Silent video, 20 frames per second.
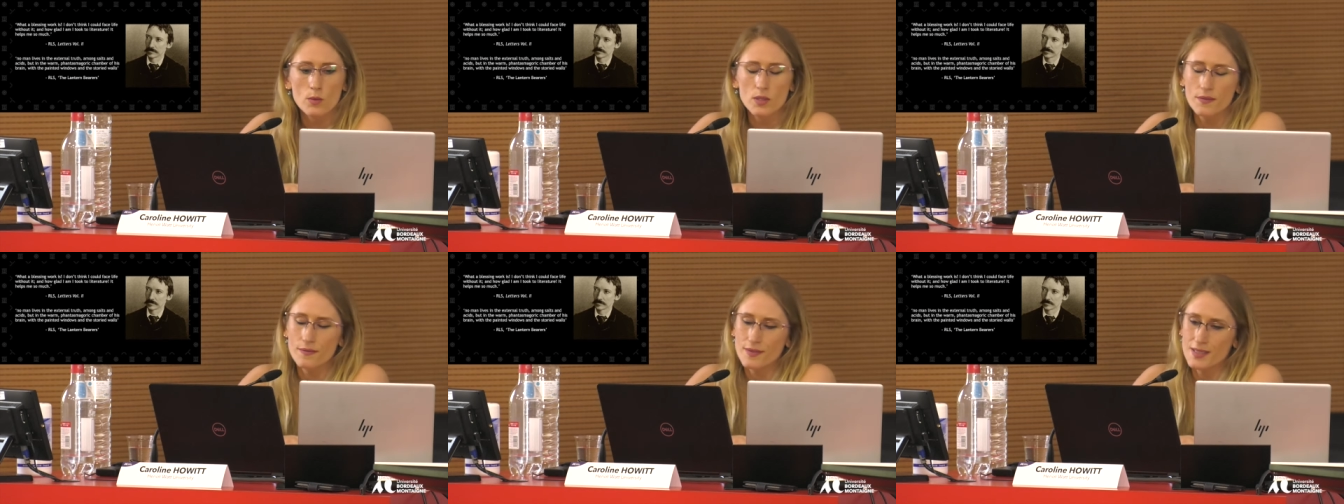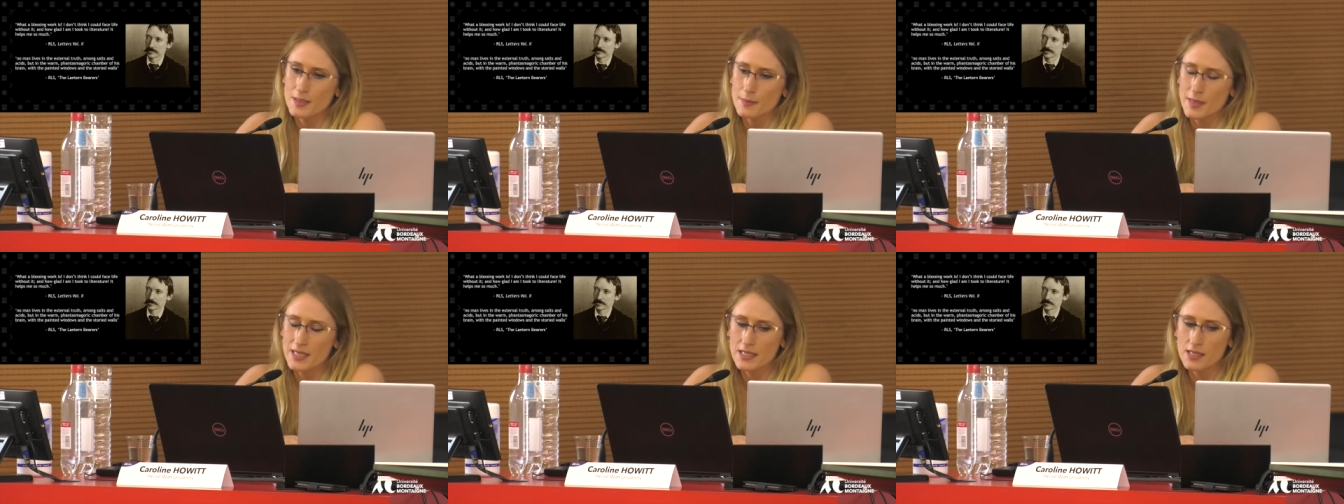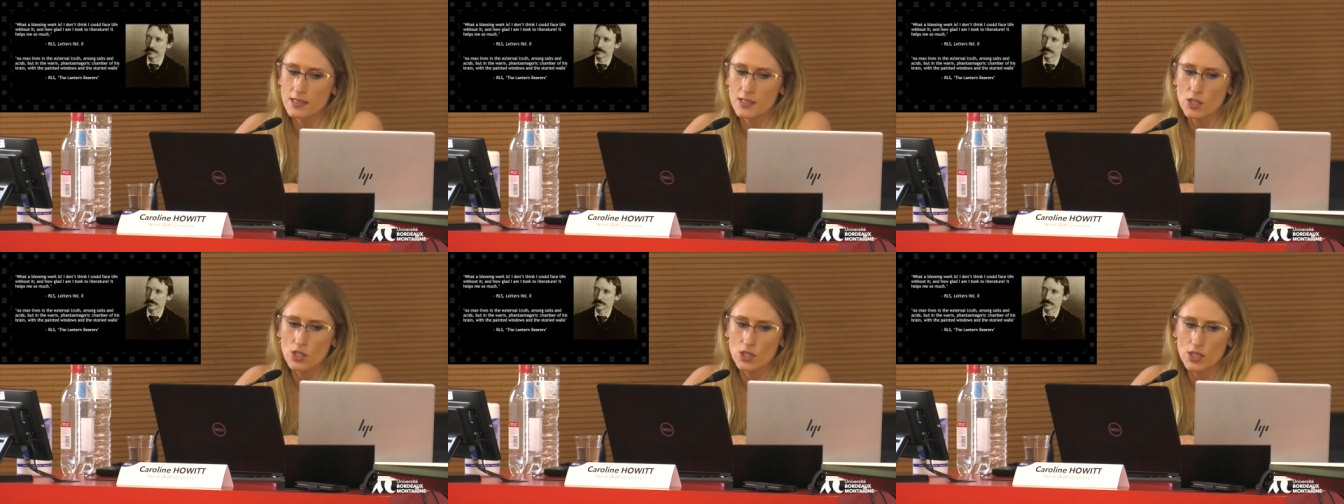was
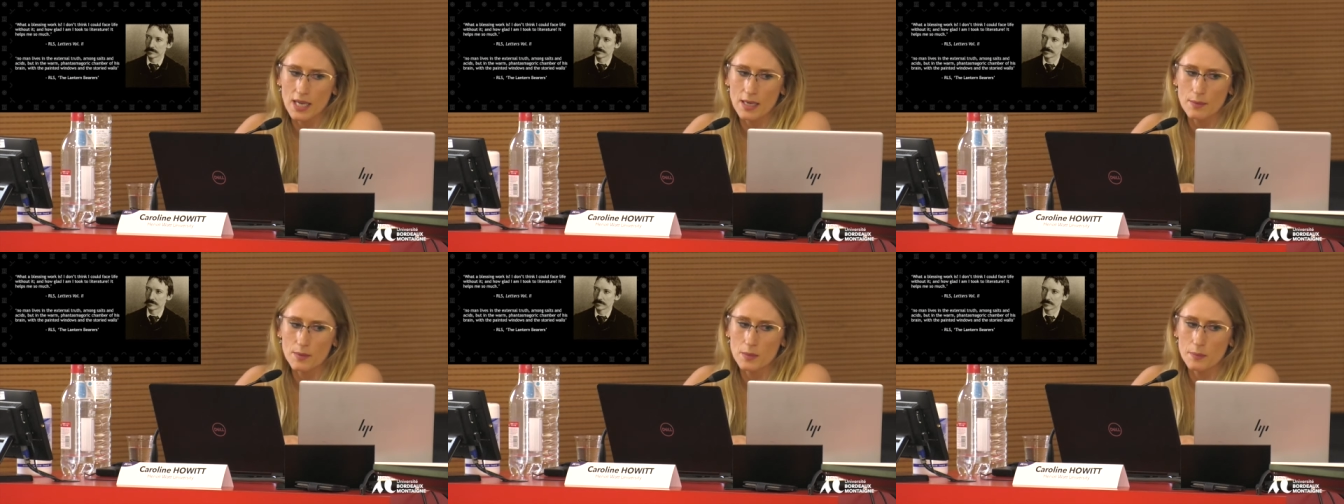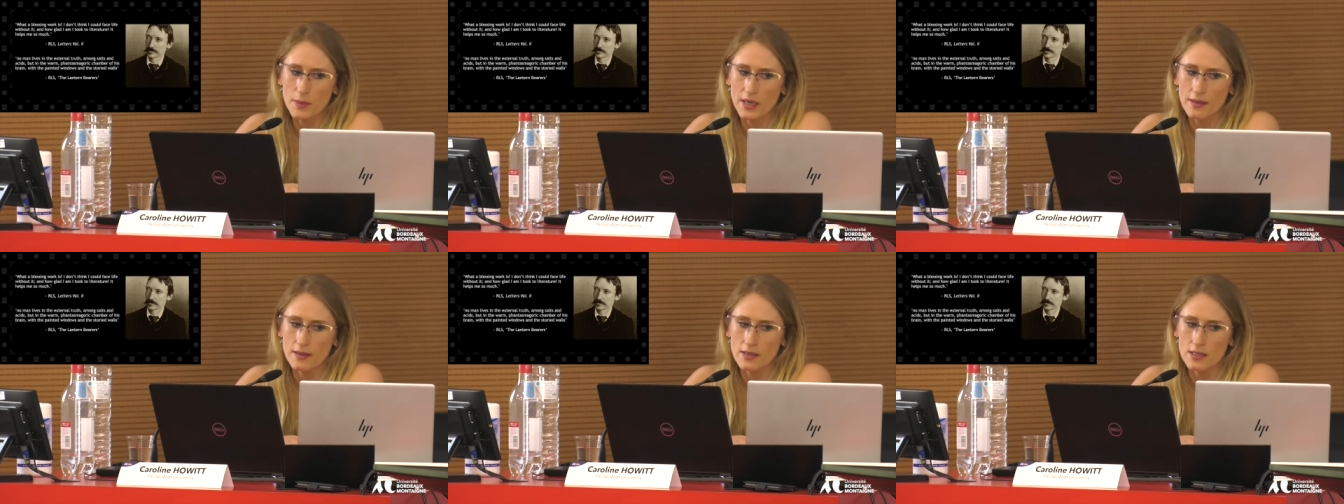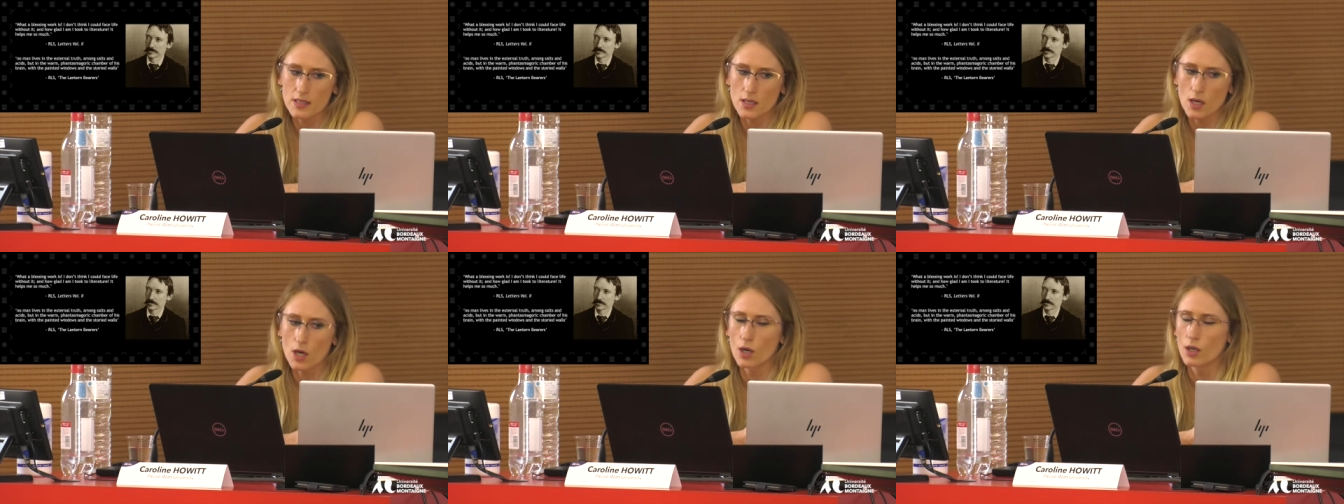fundamentally shaped by
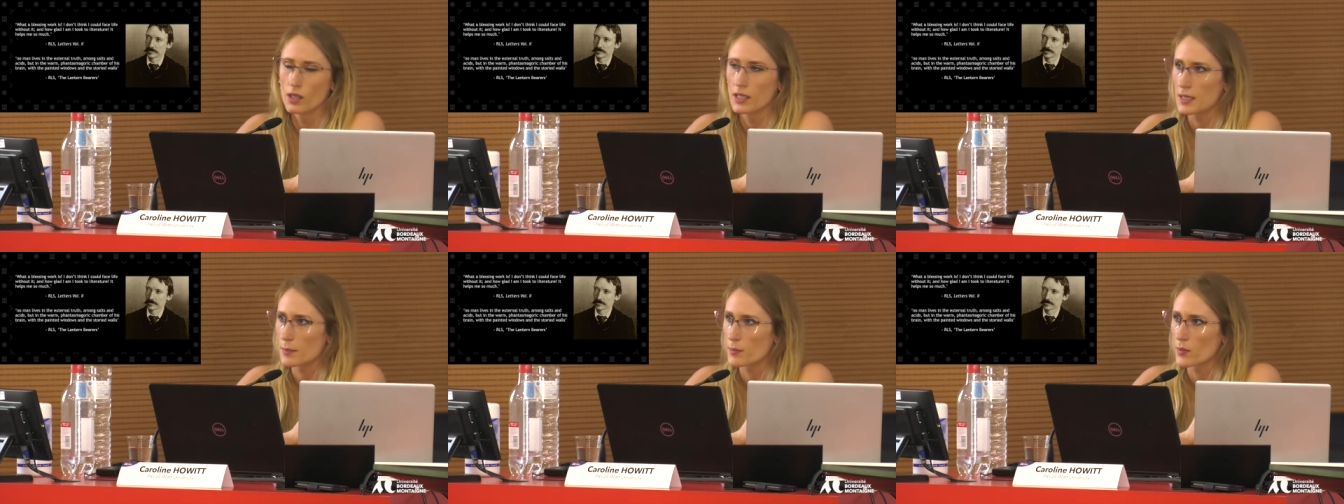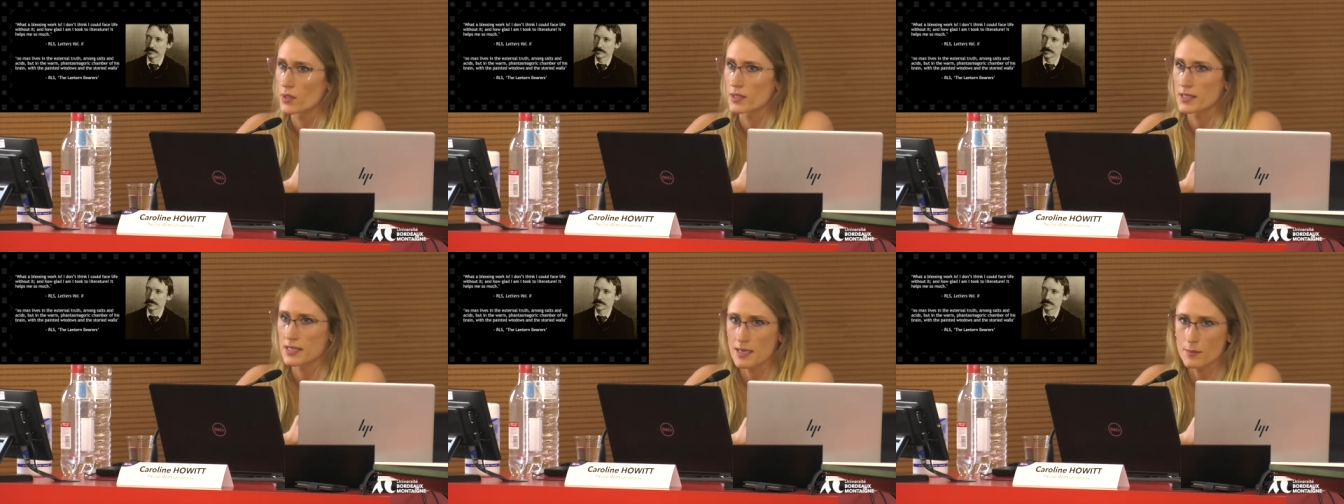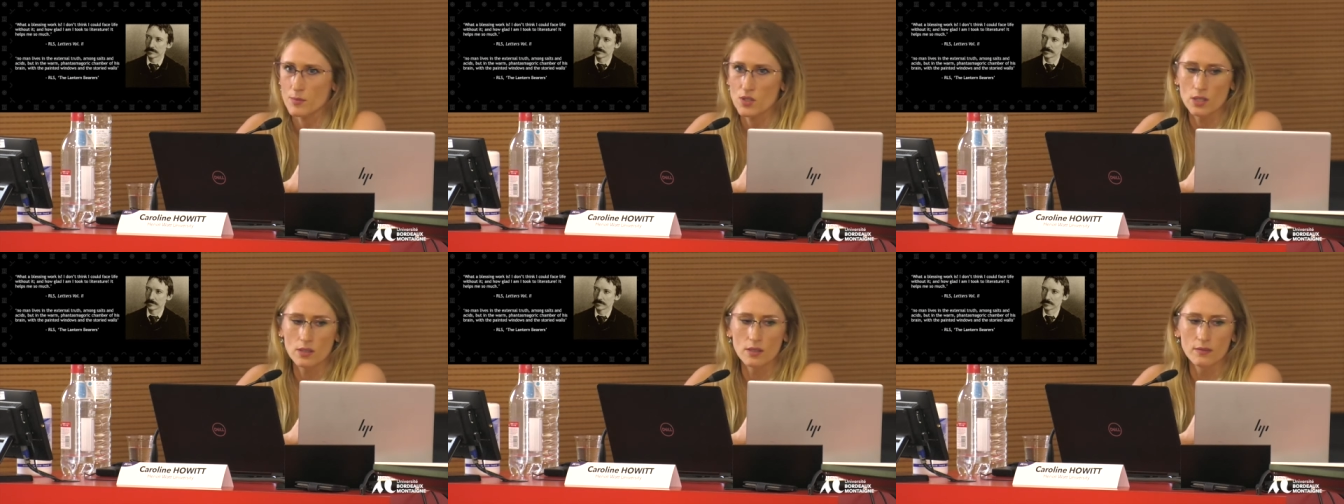this early
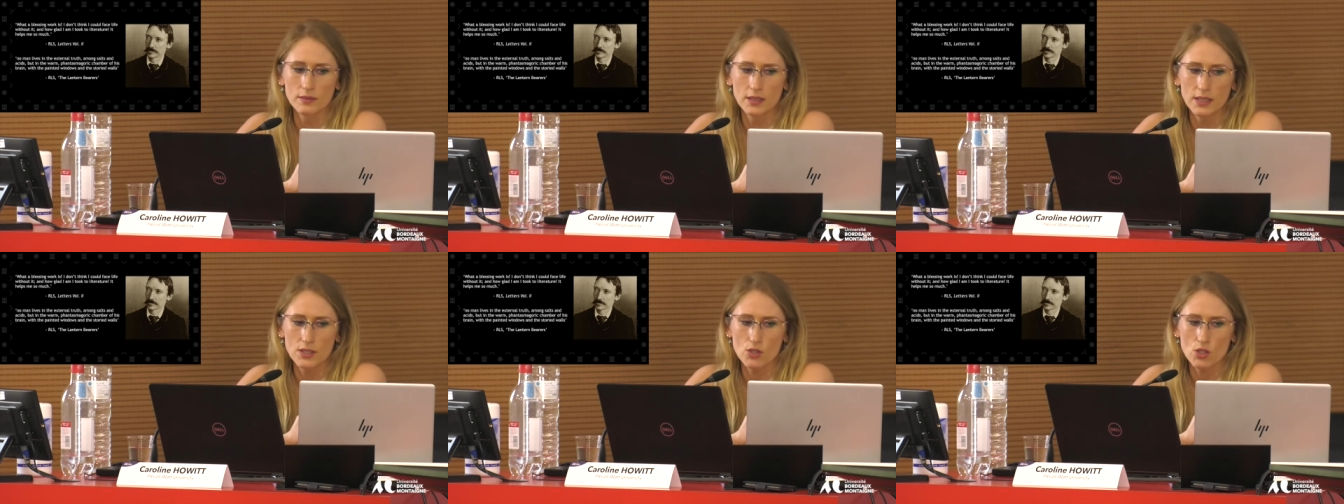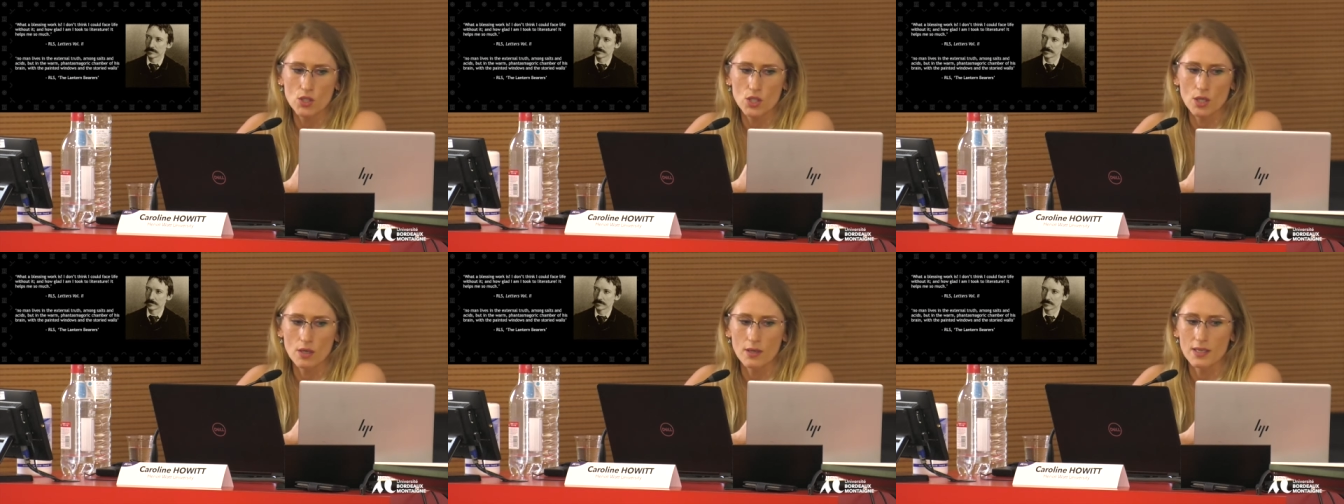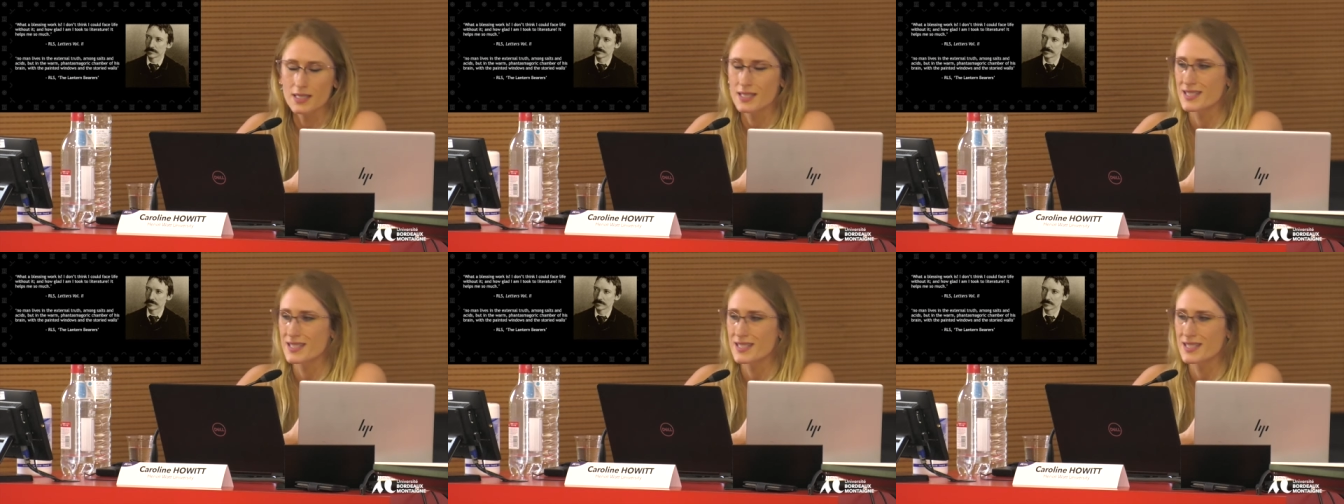perception of literature